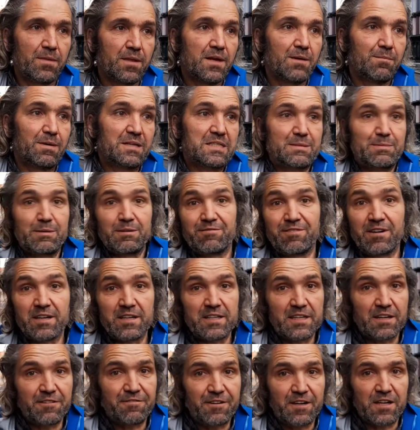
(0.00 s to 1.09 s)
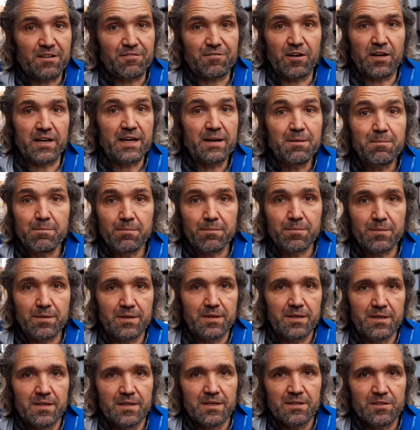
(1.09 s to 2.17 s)
Must have been very difficult for him
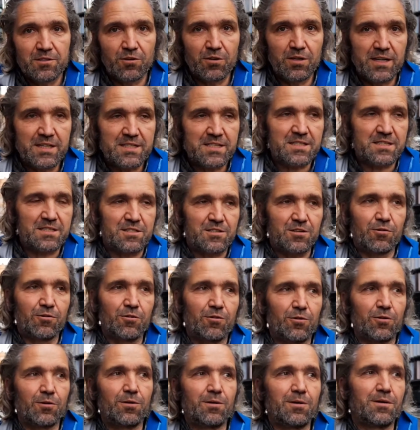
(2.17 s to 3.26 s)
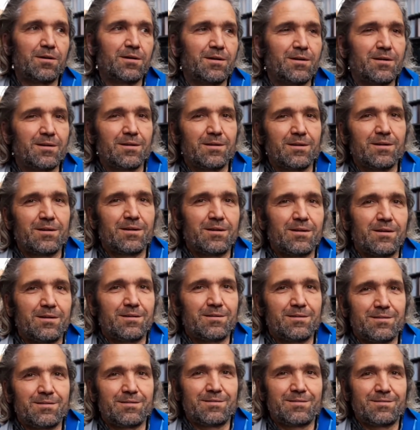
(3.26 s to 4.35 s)
to listen to
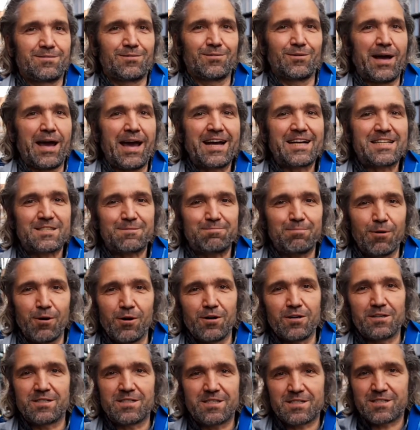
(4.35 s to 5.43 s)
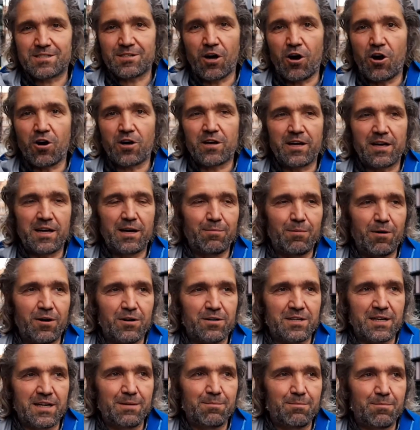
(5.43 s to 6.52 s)
experts talking about
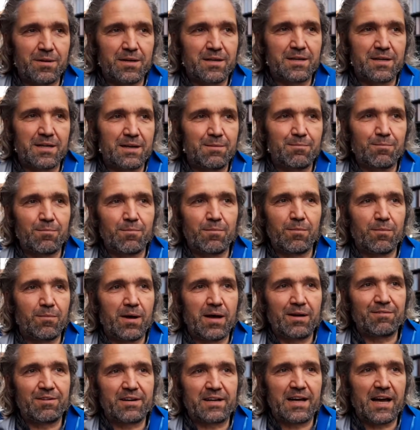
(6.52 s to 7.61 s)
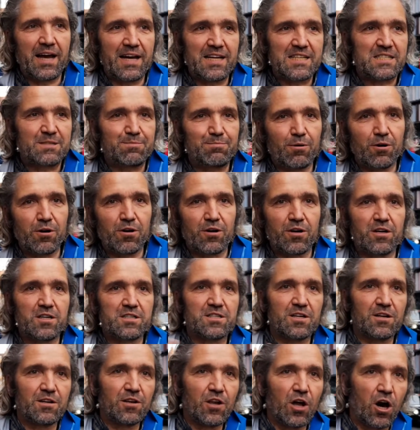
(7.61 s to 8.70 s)
him, and him having Asperger's
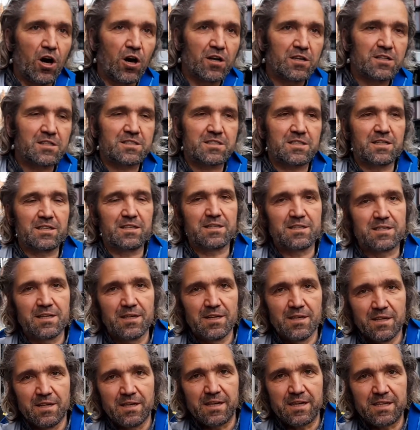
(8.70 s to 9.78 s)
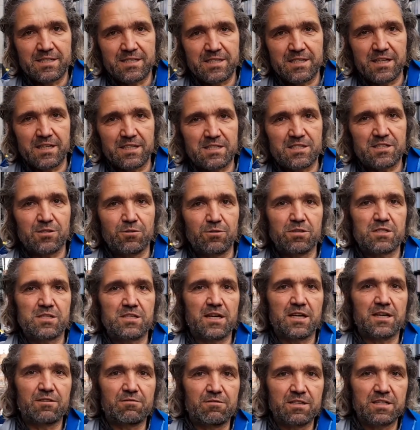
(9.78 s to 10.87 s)
or not, and is he at
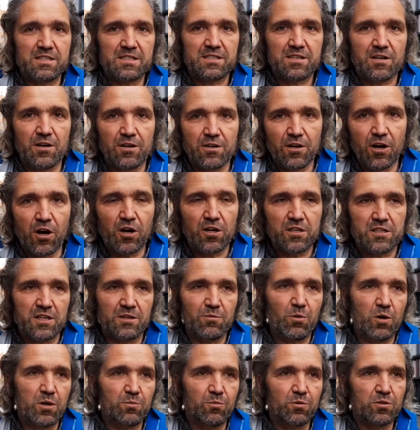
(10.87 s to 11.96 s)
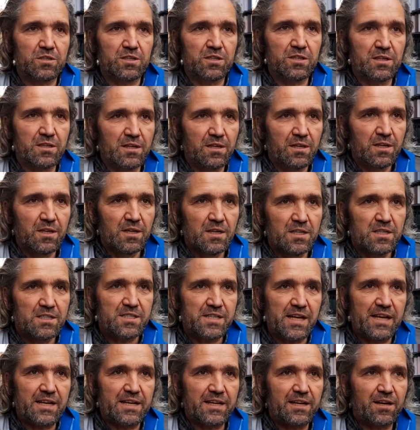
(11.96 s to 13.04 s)
suicide risk or not, and what would the
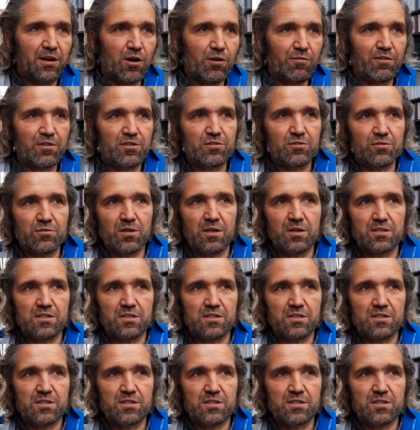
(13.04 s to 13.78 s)
sending over to